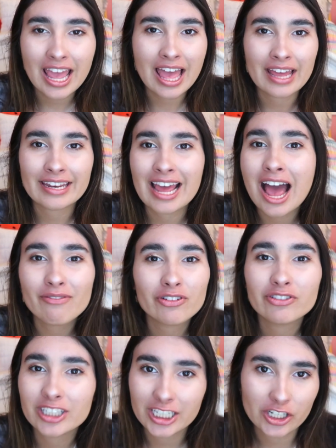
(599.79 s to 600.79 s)
and have
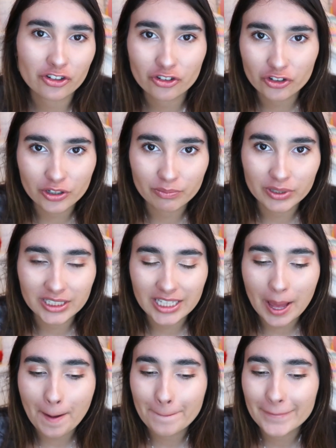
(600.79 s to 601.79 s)
a relationship with
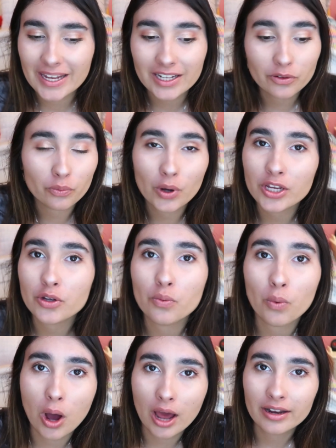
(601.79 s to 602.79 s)
them. It is what you
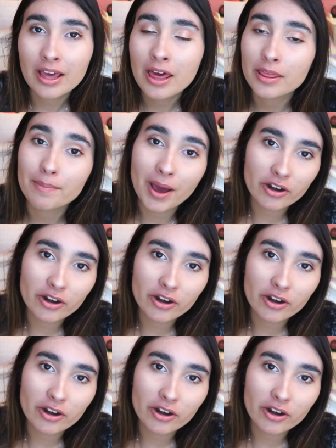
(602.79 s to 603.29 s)
want. The